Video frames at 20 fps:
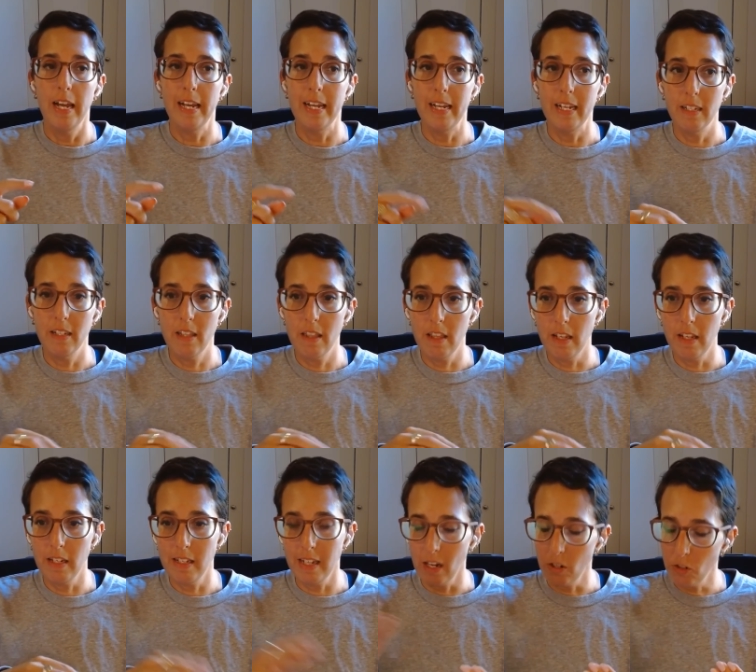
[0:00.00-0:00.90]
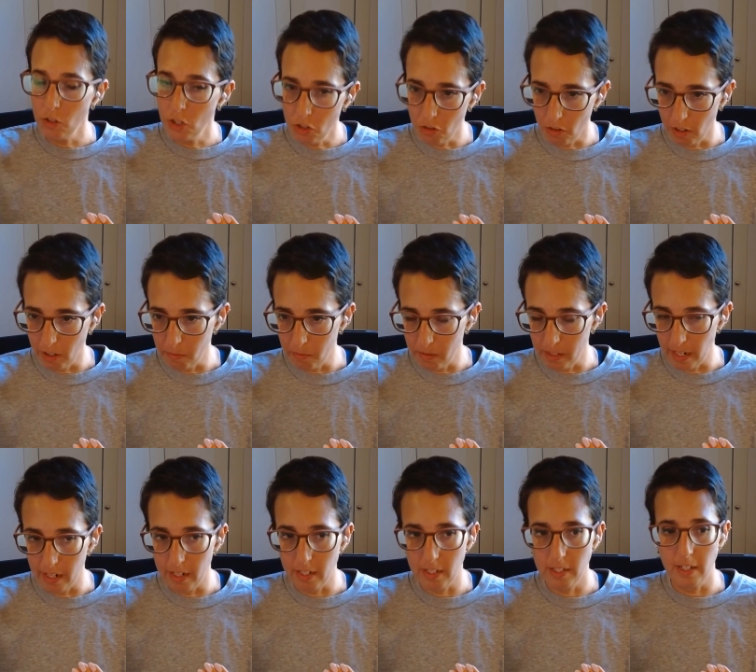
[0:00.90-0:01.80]
and the downstream
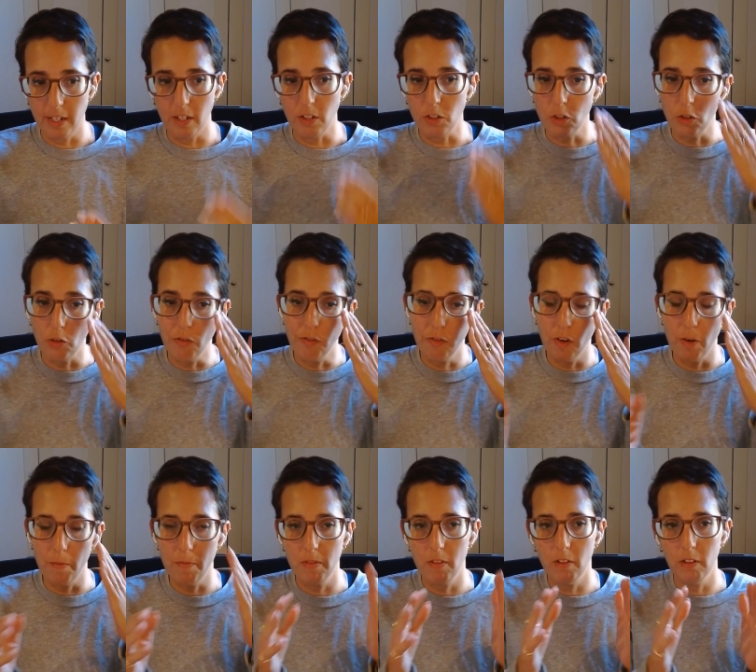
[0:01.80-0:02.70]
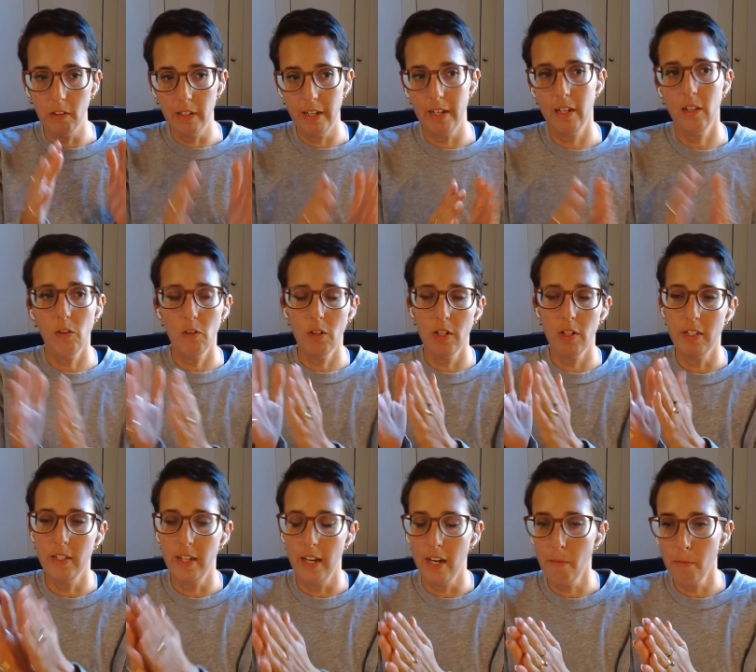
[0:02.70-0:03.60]
data sales. So from the landlord
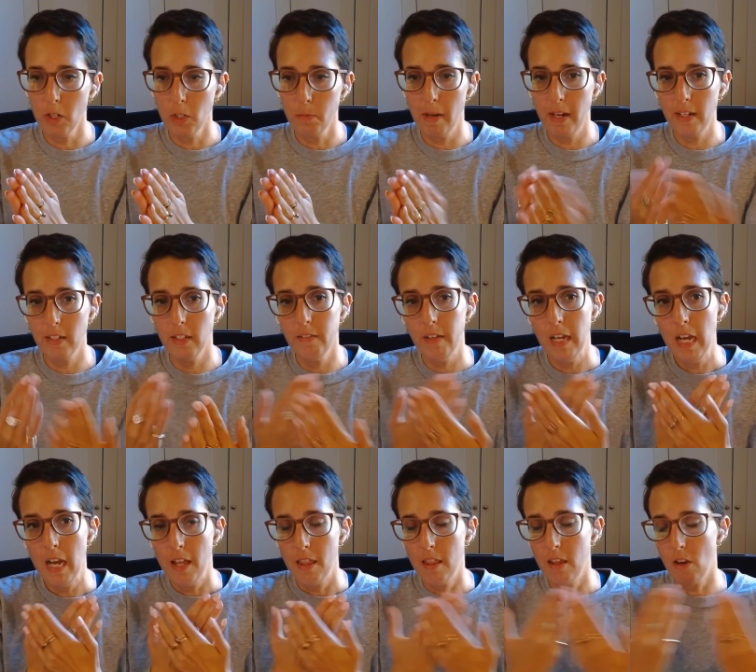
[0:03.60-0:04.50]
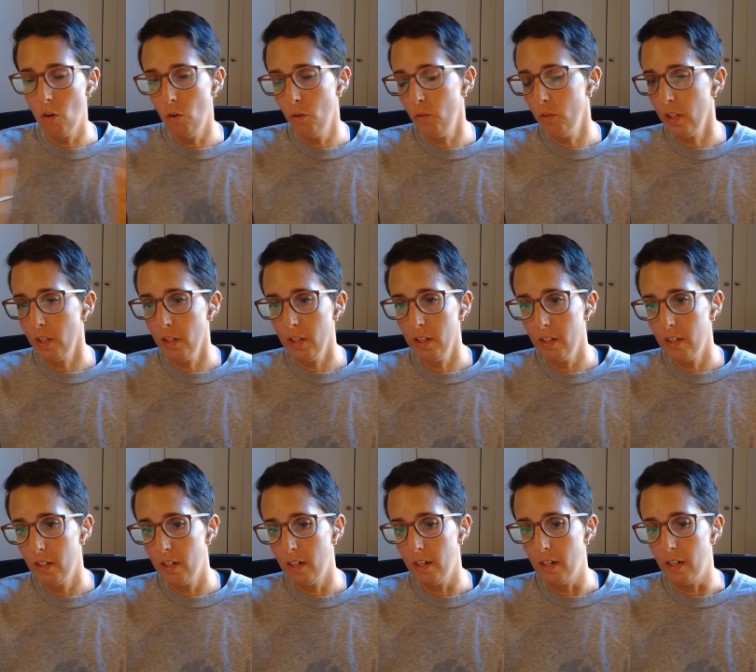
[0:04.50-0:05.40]
and tenant perspective, the
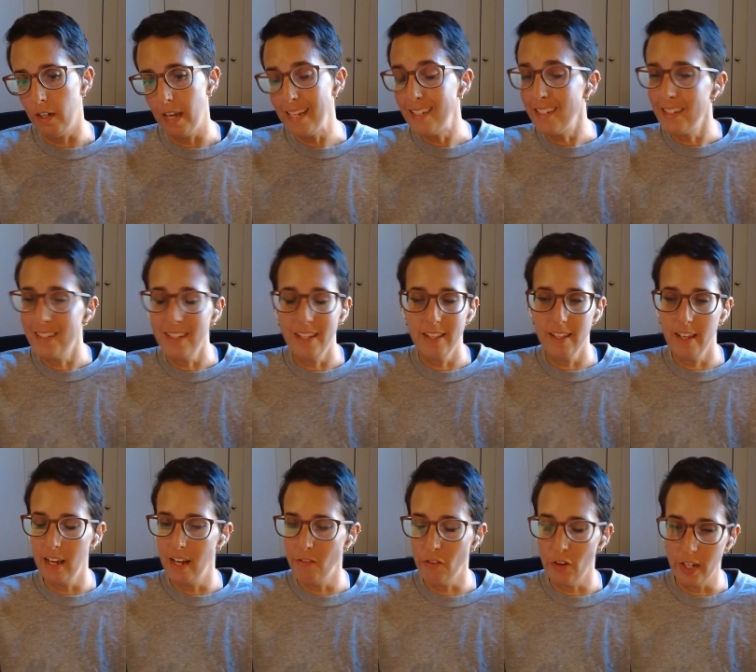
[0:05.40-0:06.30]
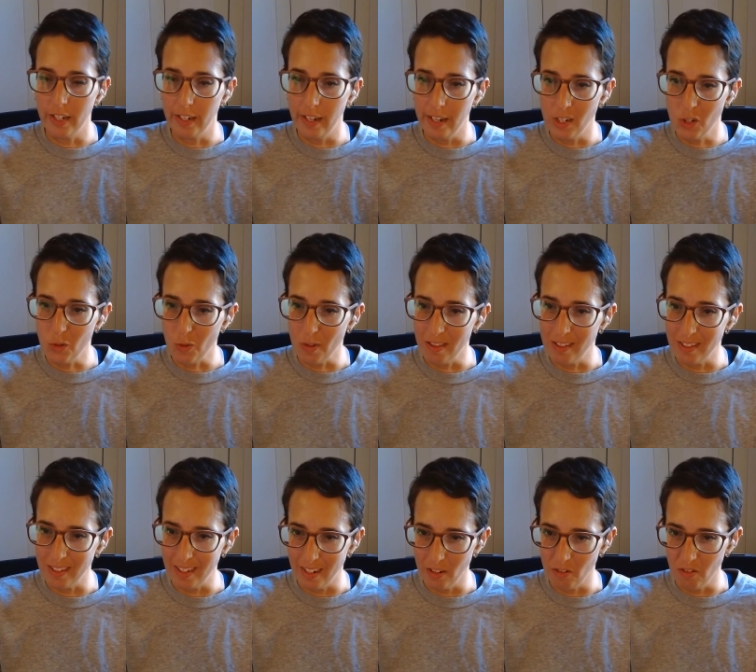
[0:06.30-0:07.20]
only entity they ever engage with
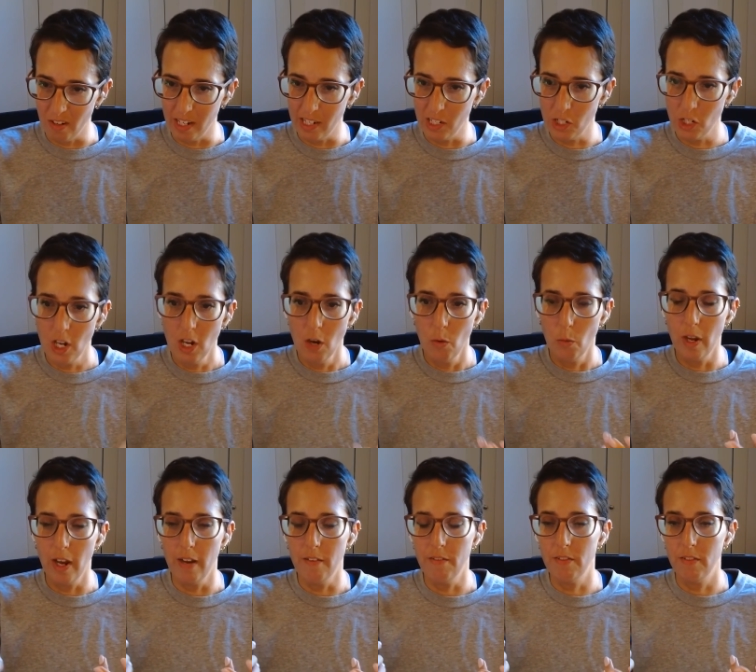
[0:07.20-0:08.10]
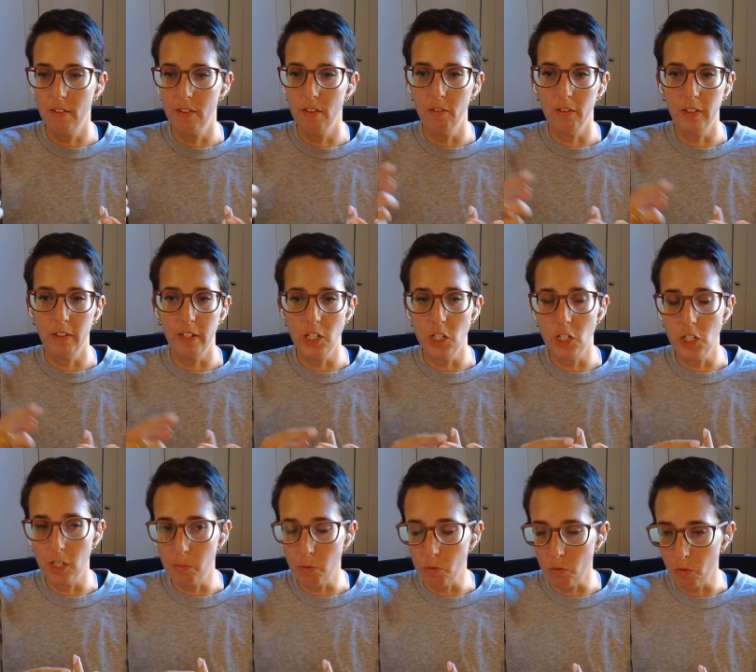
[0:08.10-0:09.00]
is InRange. We have the
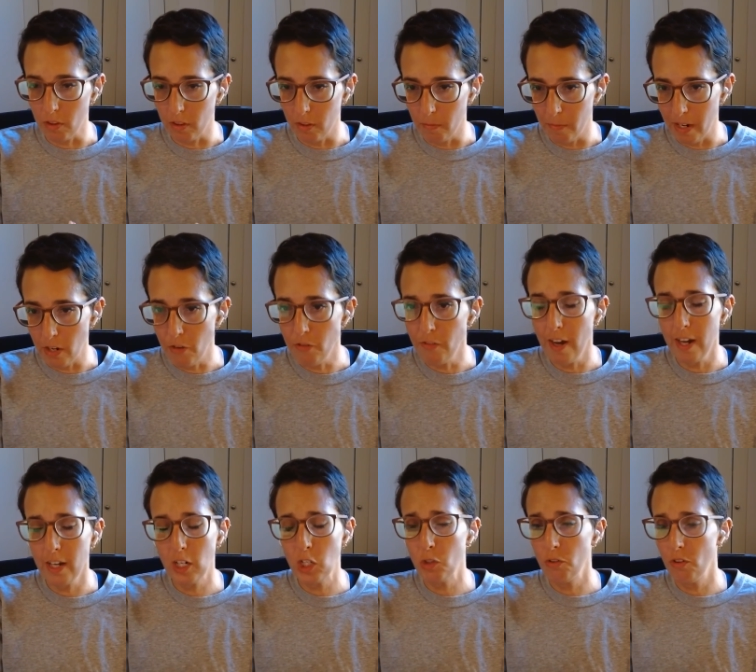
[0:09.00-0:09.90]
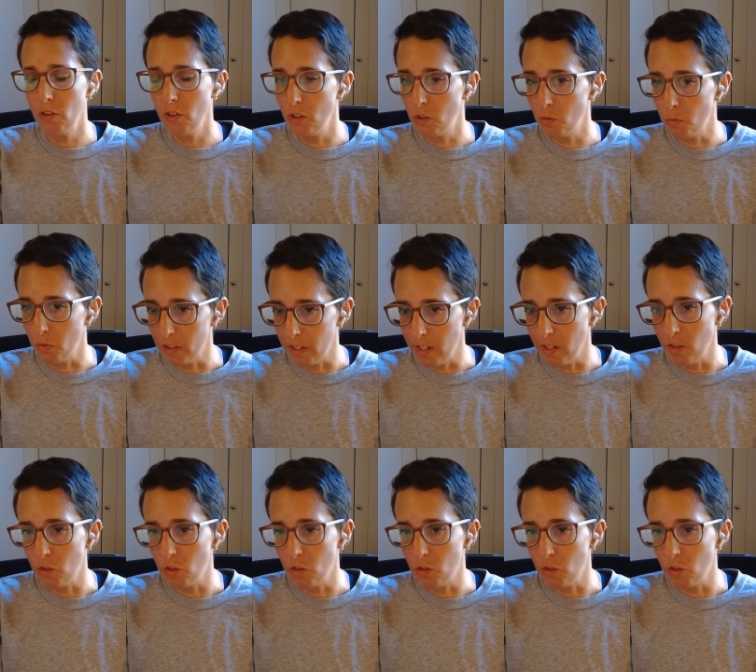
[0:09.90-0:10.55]
relationships with the manufacturers, with the